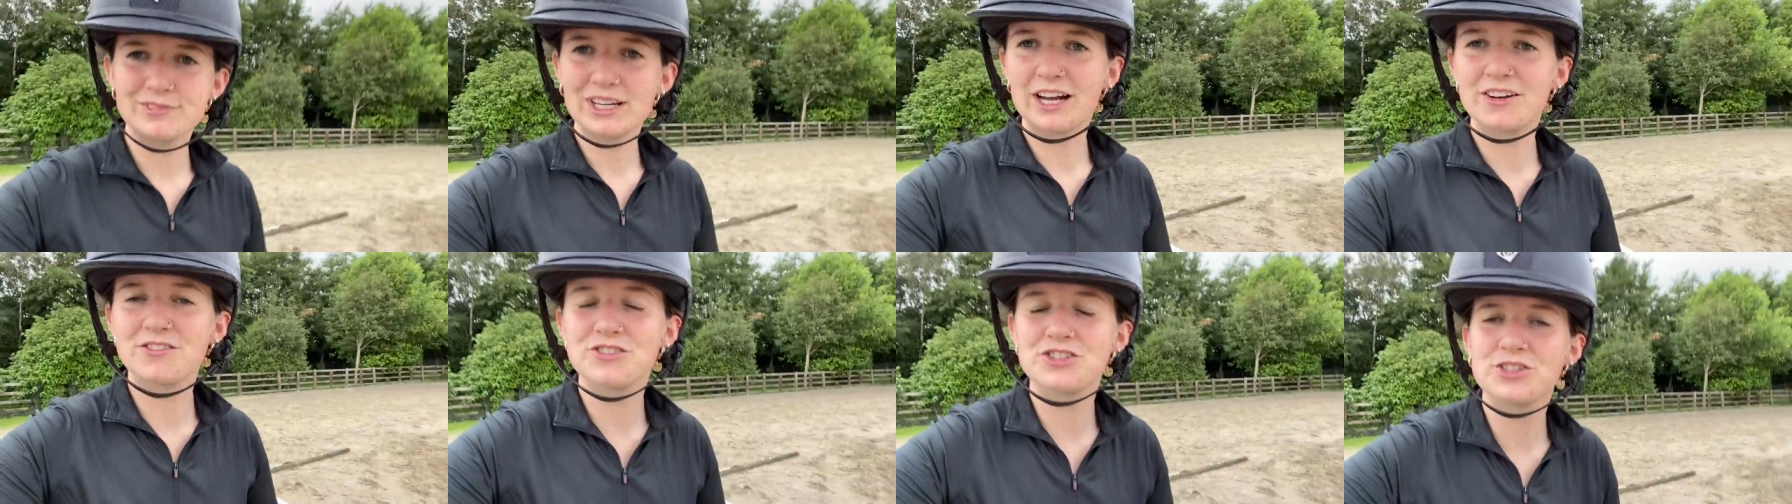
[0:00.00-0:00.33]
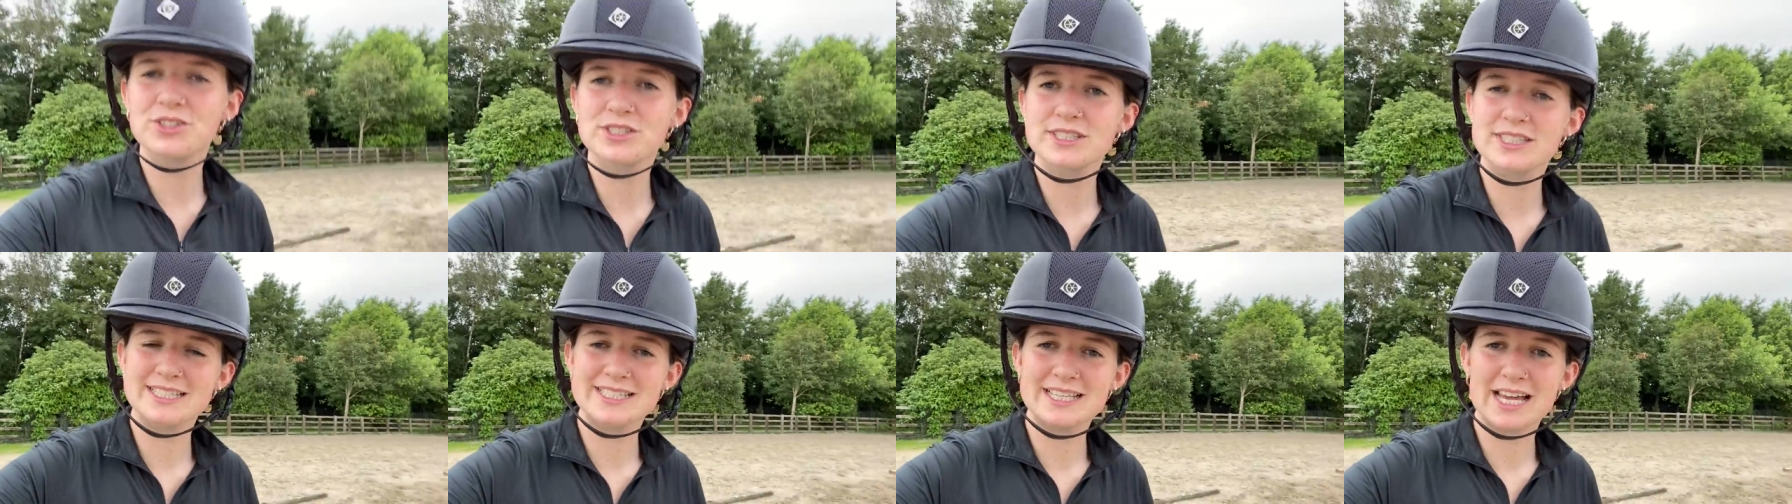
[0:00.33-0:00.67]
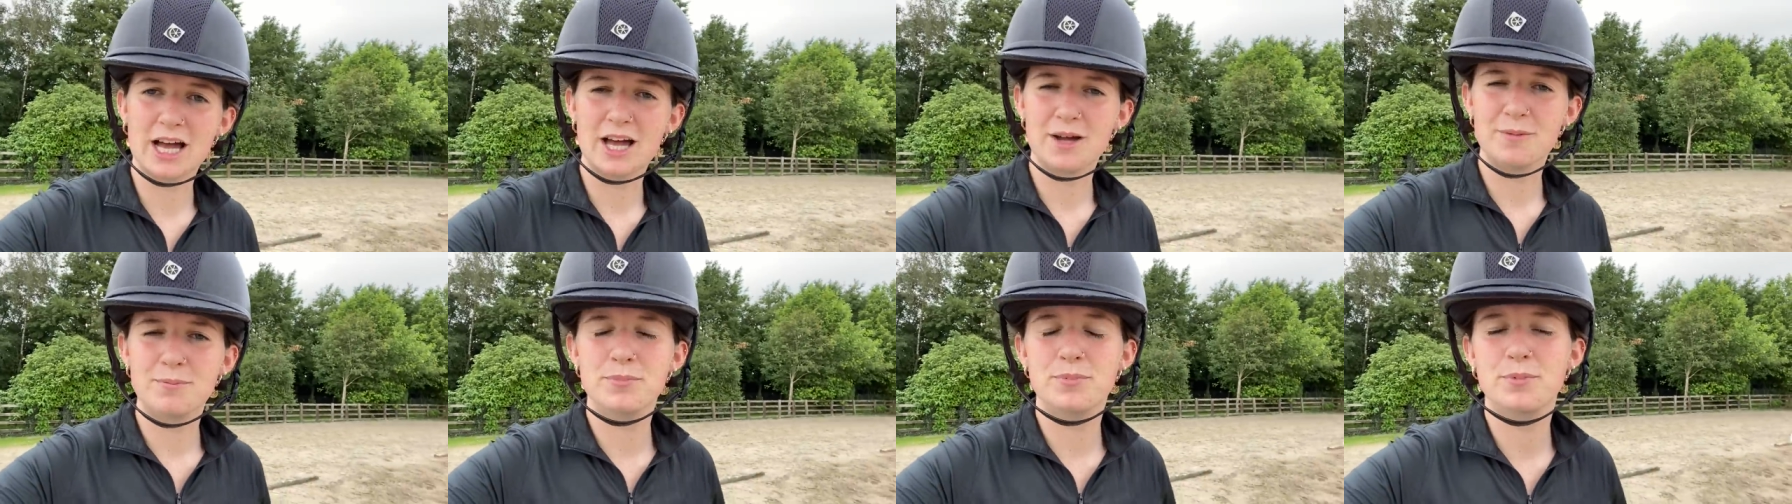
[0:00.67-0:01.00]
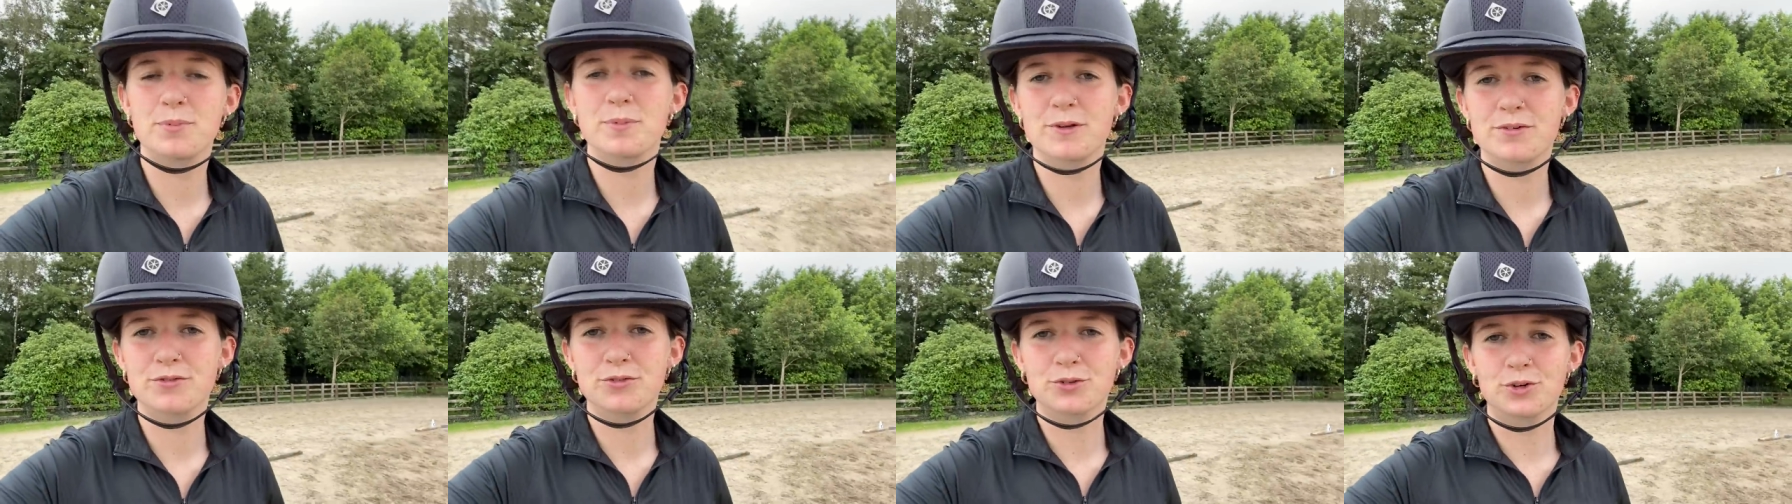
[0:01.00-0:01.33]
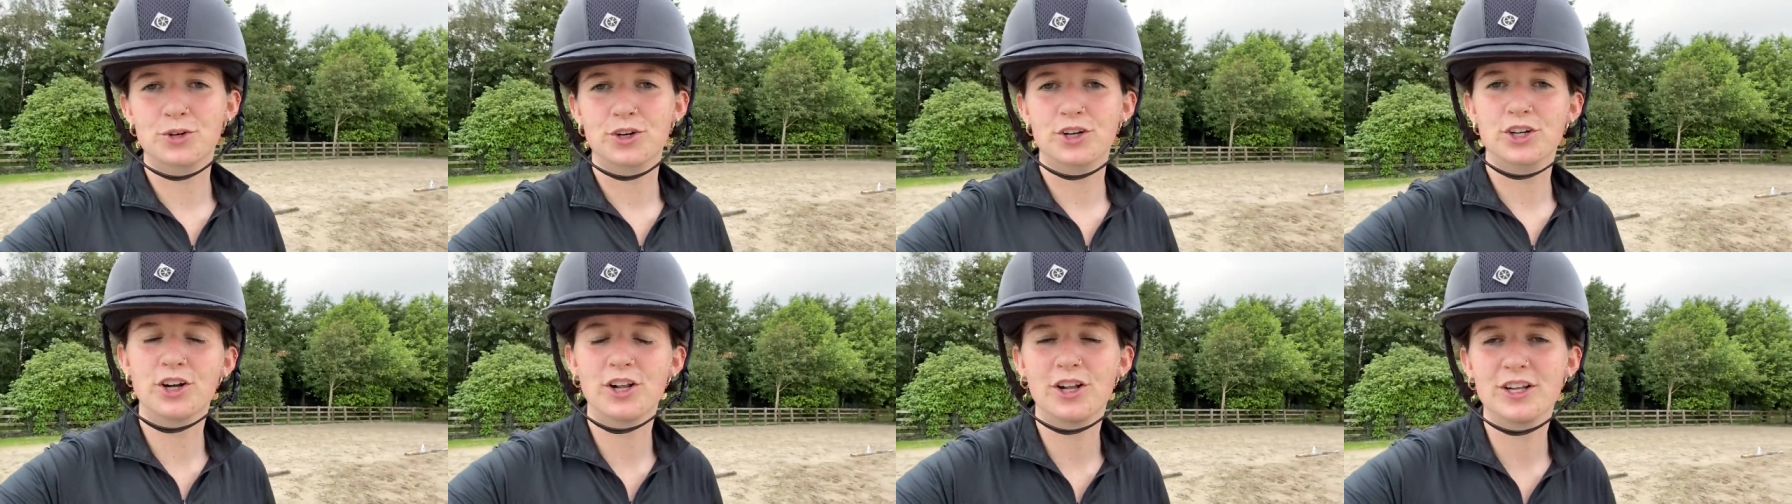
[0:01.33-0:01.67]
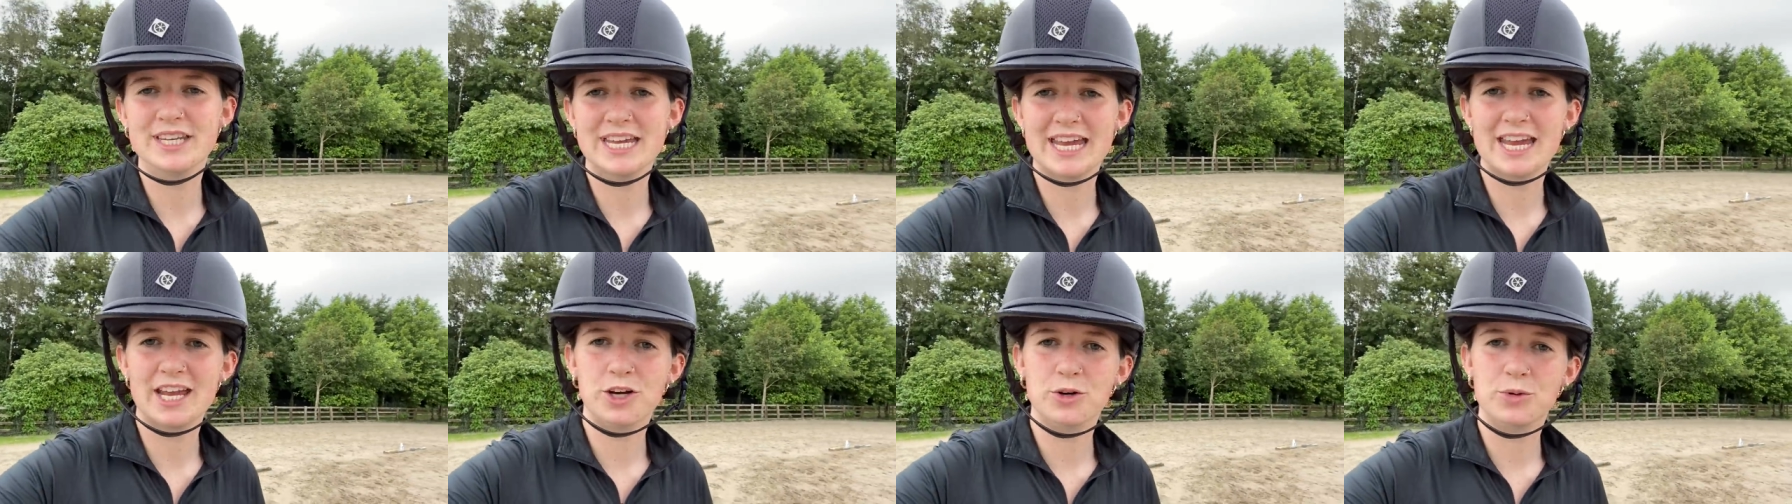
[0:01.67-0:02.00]
used this app before called
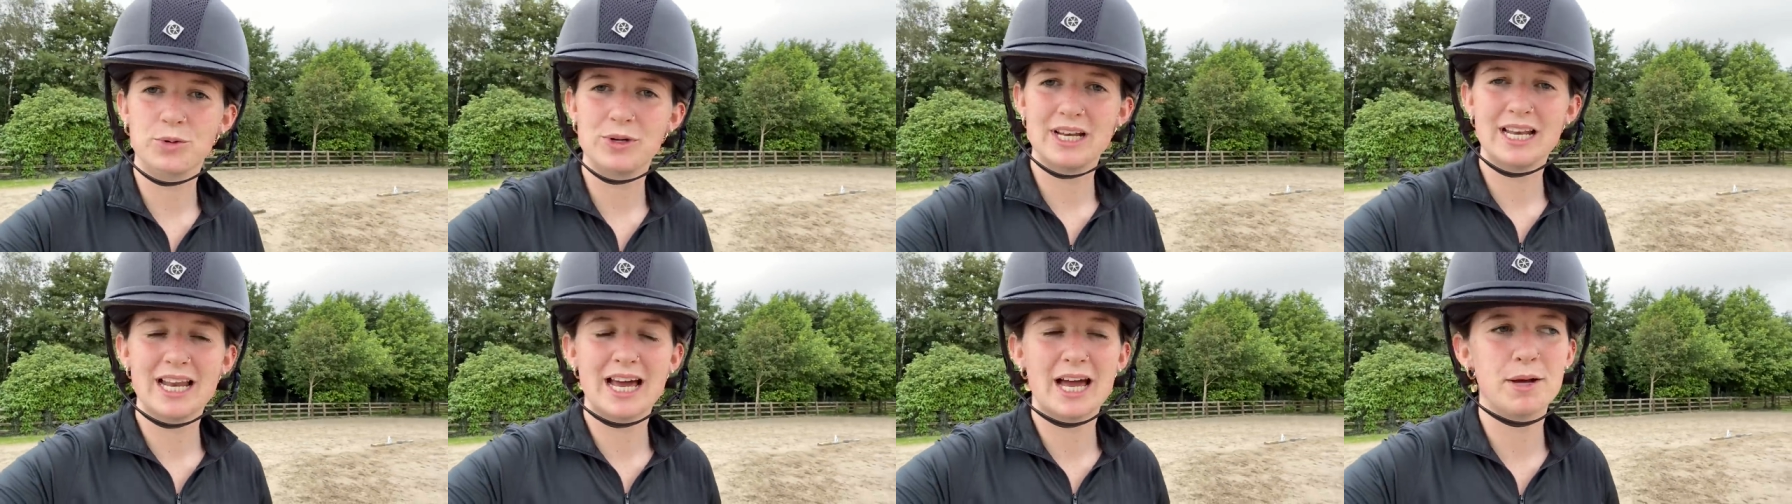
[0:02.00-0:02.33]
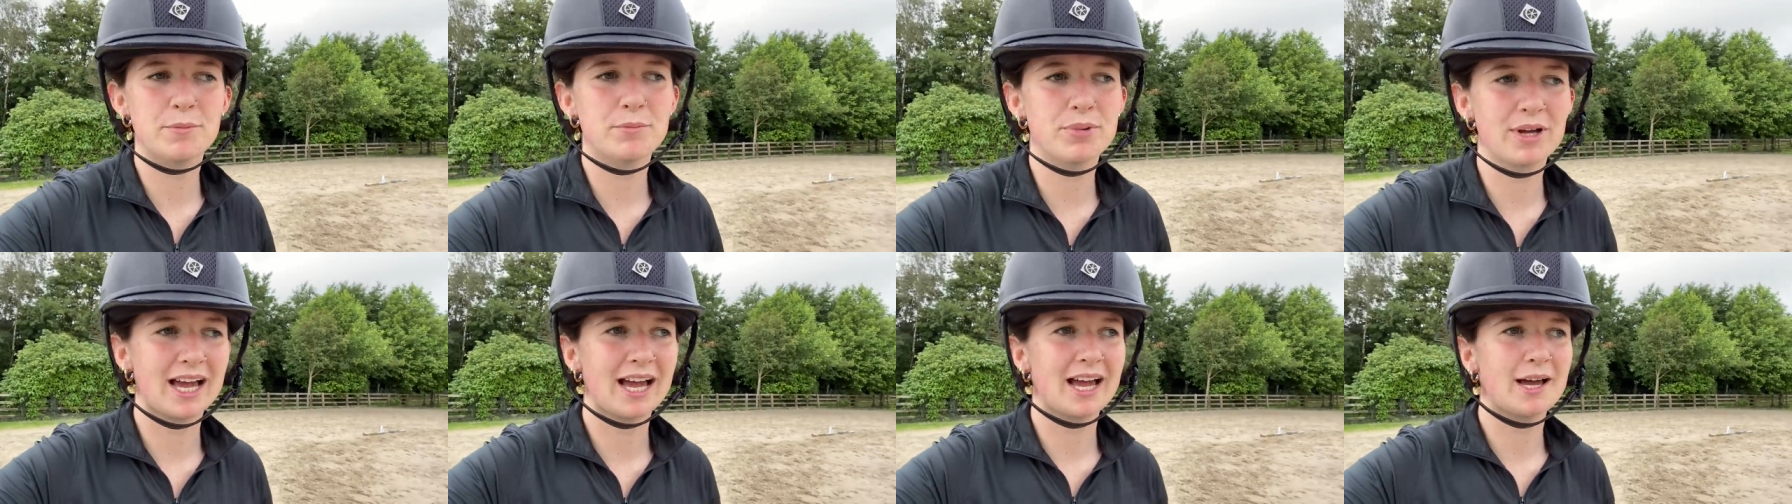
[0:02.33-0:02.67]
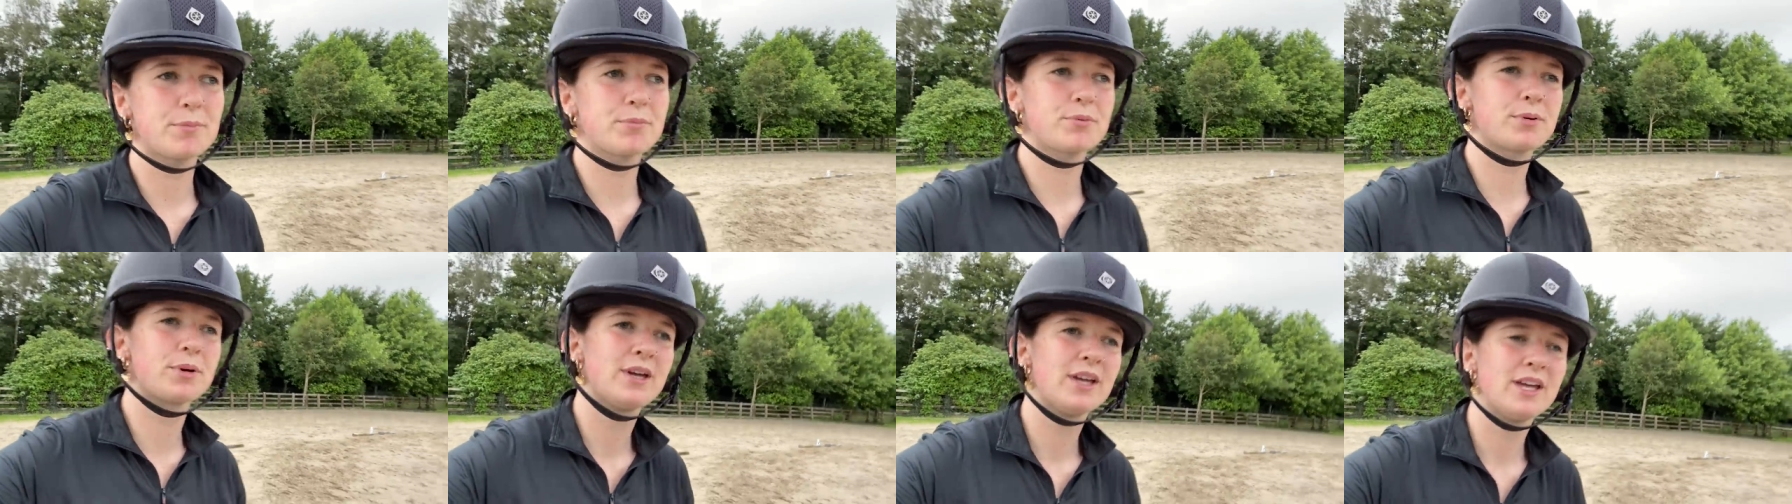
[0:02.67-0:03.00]
EquiLab app.